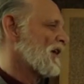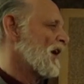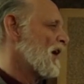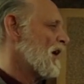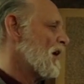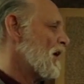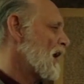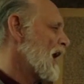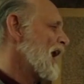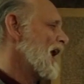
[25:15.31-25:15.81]

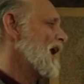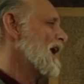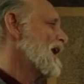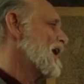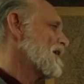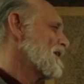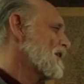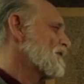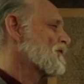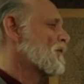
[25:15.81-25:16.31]

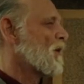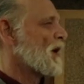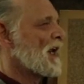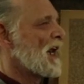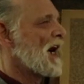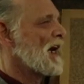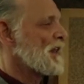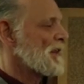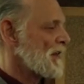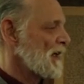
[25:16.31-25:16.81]
Ah, this is what
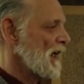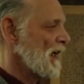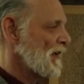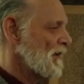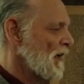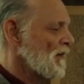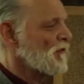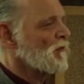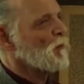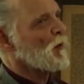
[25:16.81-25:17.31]
I think.
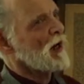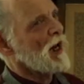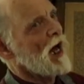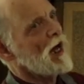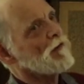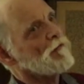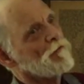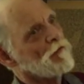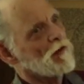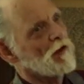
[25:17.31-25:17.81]
This is what
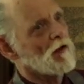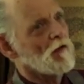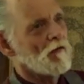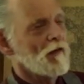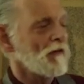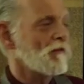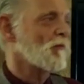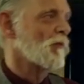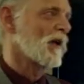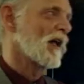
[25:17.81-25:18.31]
I feel.
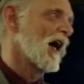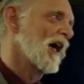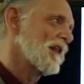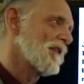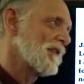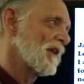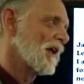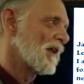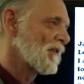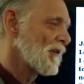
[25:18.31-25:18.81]
This is what I
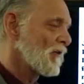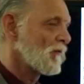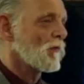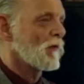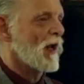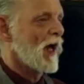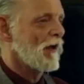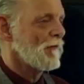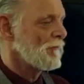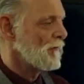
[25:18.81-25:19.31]
think. This is
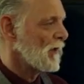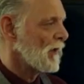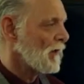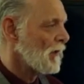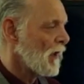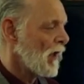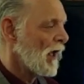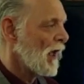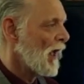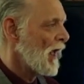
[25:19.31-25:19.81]
what I feel.